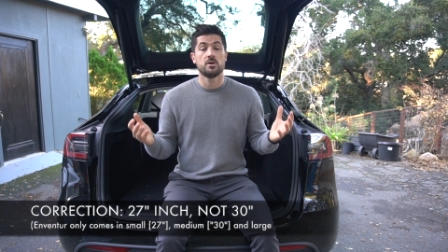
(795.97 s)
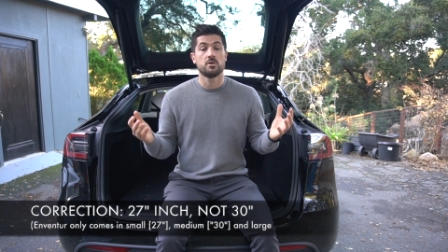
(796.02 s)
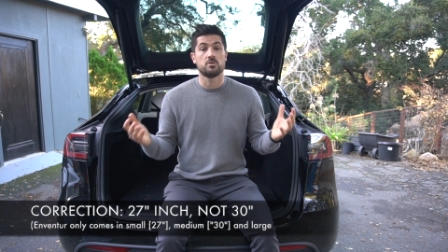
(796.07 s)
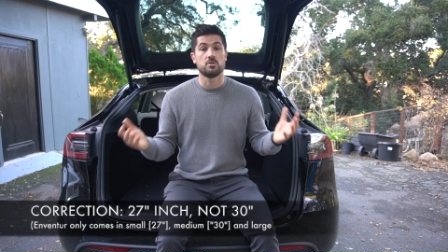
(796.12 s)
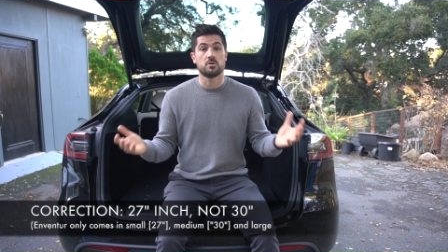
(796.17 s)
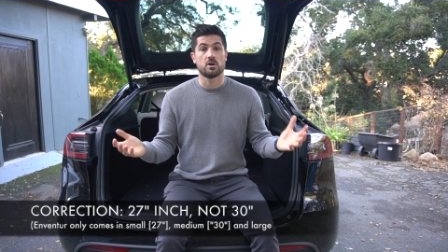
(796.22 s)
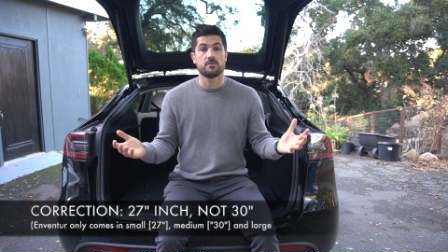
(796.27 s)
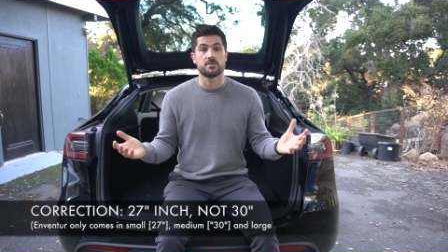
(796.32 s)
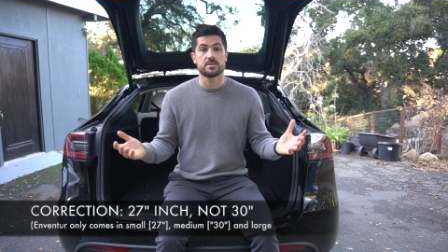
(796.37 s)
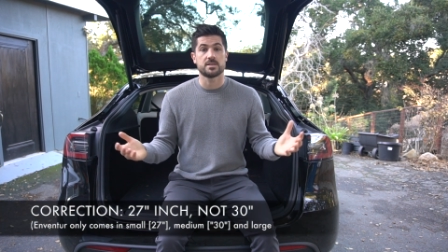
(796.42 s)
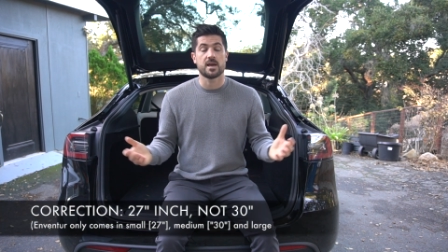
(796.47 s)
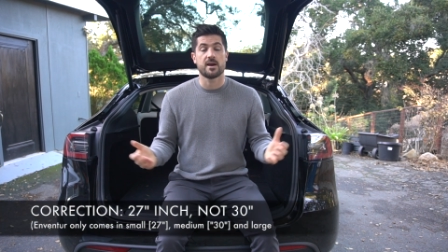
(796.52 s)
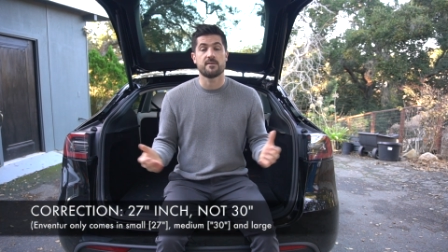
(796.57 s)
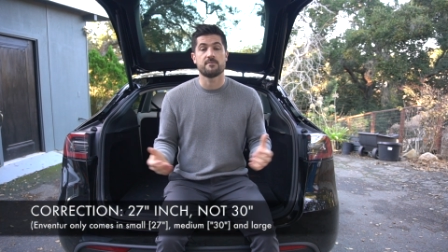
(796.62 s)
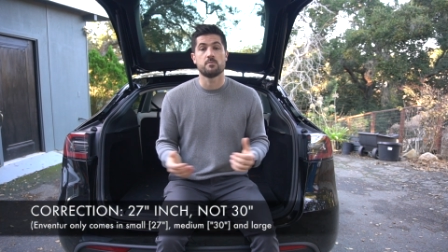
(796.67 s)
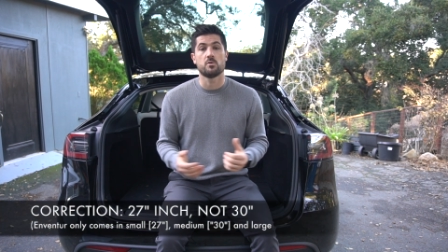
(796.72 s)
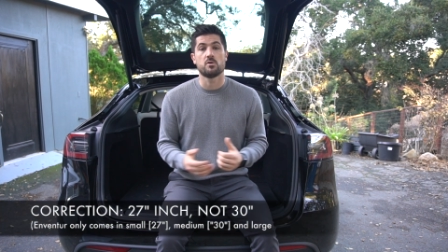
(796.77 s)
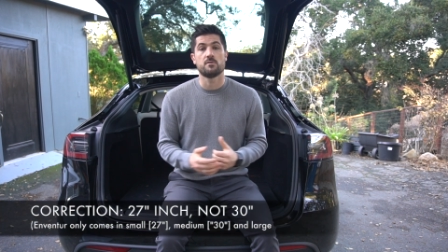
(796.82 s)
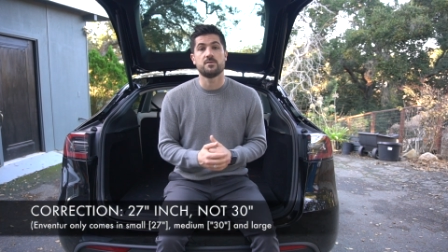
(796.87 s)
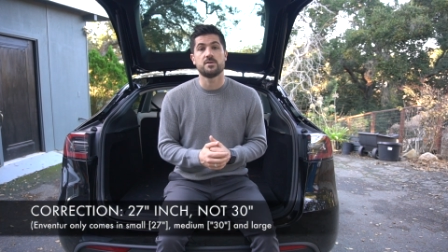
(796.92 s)
You'd obviously have
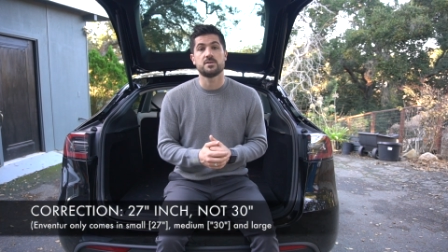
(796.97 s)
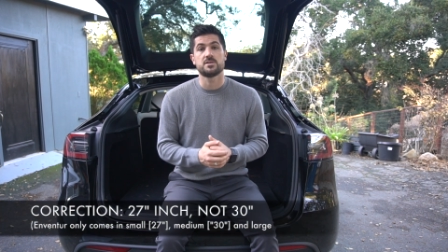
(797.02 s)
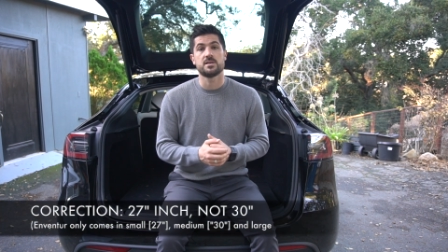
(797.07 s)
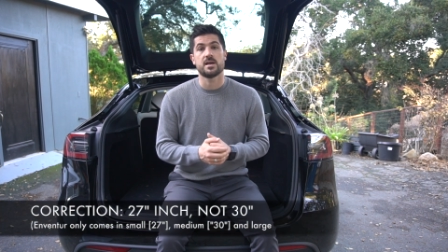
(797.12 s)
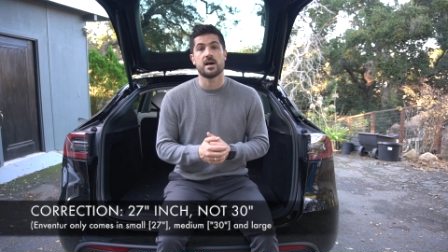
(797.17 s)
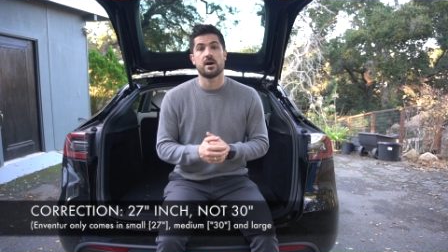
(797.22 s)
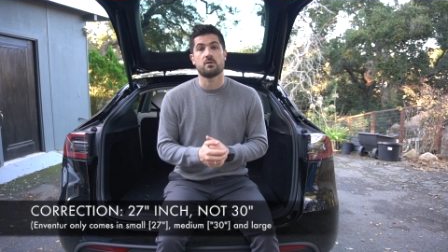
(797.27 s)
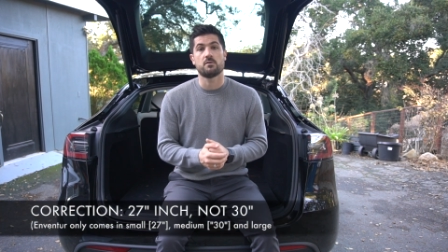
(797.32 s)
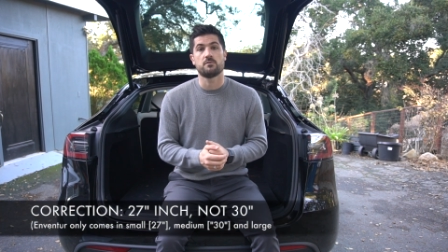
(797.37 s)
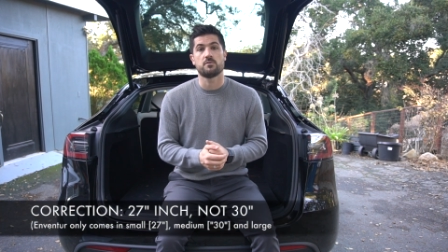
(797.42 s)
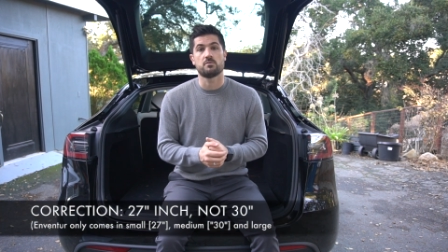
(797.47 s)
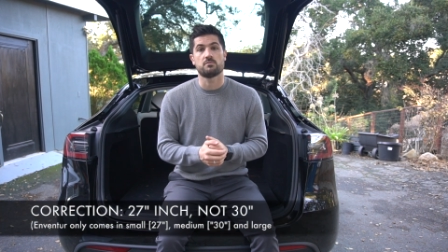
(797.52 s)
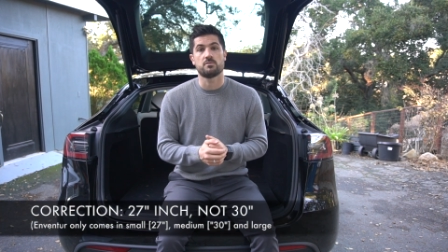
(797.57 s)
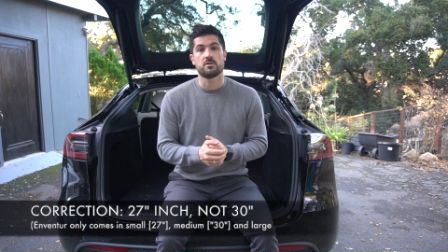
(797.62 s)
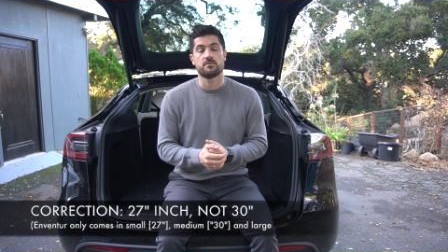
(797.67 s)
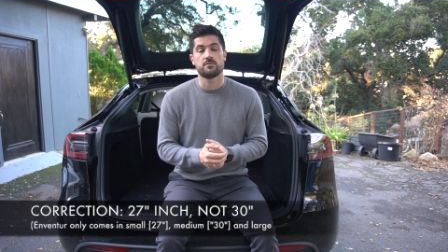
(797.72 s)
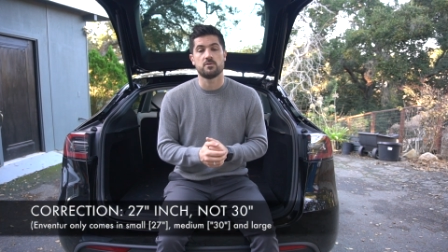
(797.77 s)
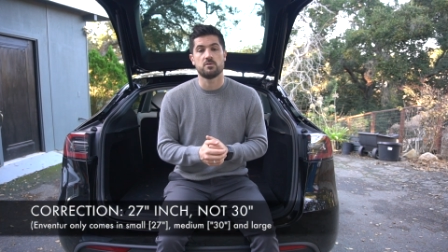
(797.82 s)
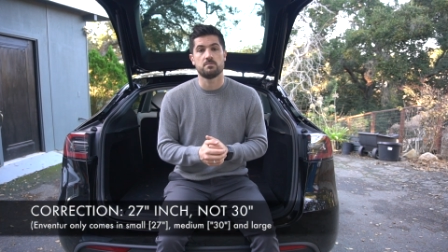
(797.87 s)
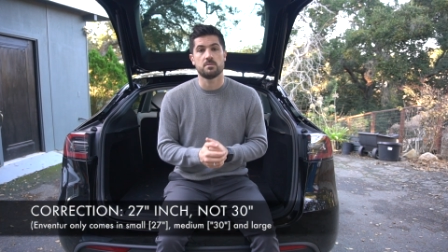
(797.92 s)
more vision out of your
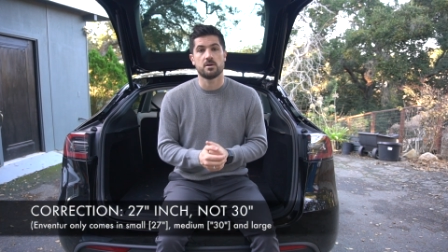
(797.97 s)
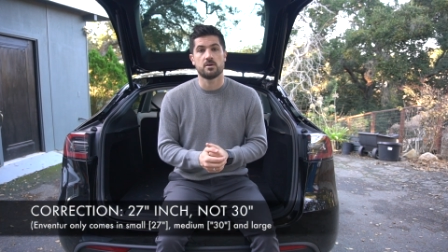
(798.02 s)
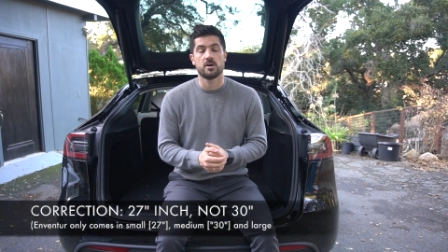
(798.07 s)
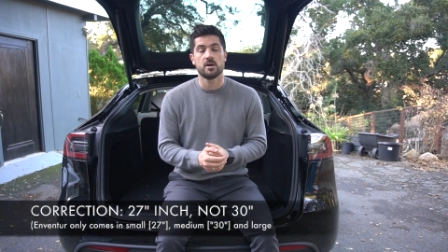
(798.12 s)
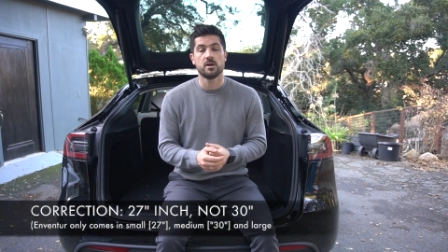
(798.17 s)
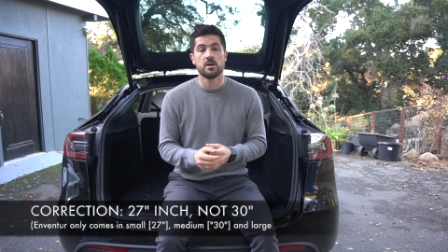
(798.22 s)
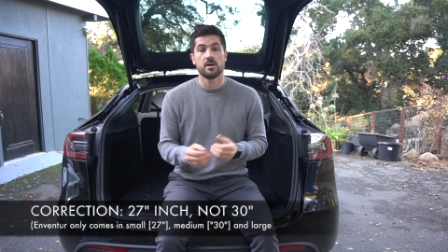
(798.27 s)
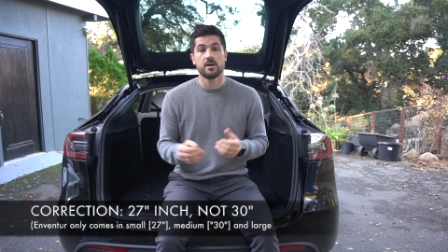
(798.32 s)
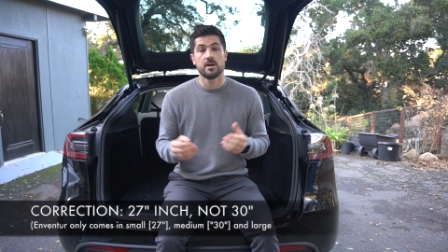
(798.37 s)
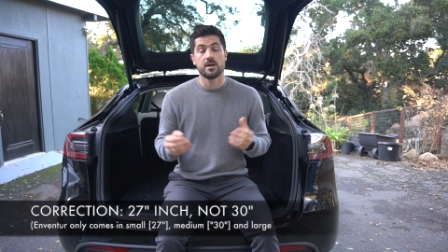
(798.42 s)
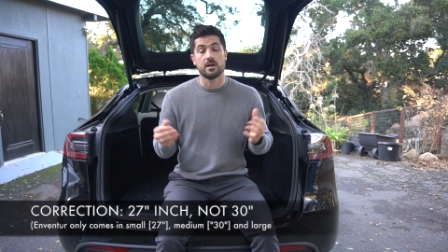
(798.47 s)
rearview mirror.